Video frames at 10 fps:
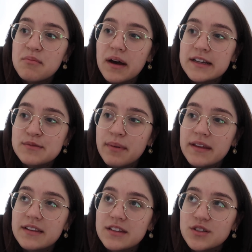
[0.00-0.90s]
But I
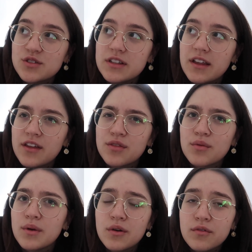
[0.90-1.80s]
spent literally like
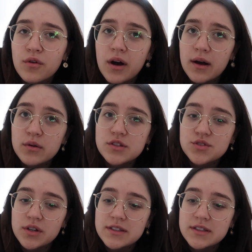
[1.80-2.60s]
3 or 4 hours trying